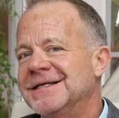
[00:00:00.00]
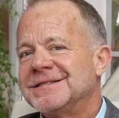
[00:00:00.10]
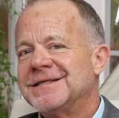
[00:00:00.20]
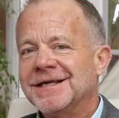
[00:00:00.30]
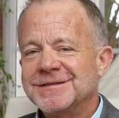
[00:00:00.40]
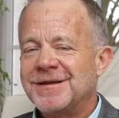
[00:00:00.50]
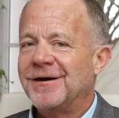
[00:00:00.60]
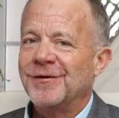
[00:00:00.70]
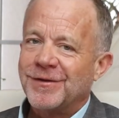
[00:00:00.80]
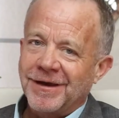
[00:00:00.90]
says
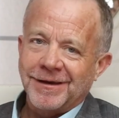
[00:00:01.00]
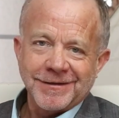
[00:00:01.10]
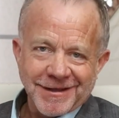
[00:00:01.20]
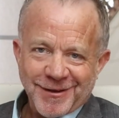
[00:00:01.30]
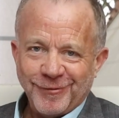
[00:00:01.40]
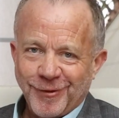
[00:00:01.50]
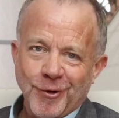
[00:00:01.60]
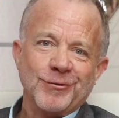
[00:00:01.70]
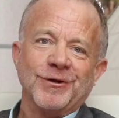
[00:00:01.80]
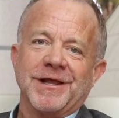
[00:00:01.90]
they're the
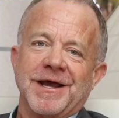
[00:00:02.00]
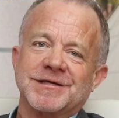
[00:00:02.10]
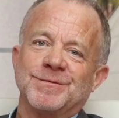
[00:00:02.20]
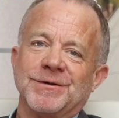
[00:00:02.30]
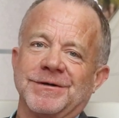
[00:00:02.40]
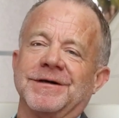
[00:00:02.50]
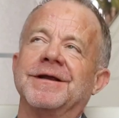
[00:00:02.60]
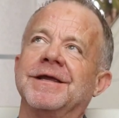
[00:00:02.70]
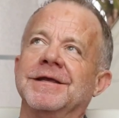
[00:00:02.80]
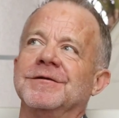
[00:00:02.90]
local expert
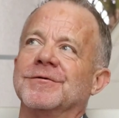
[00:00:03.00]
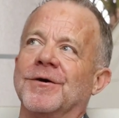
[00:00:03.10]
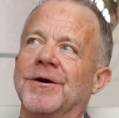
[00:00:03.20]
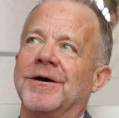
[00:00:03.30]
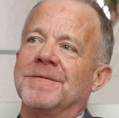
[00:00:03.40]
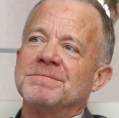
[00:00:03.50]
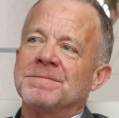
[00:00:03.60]
in your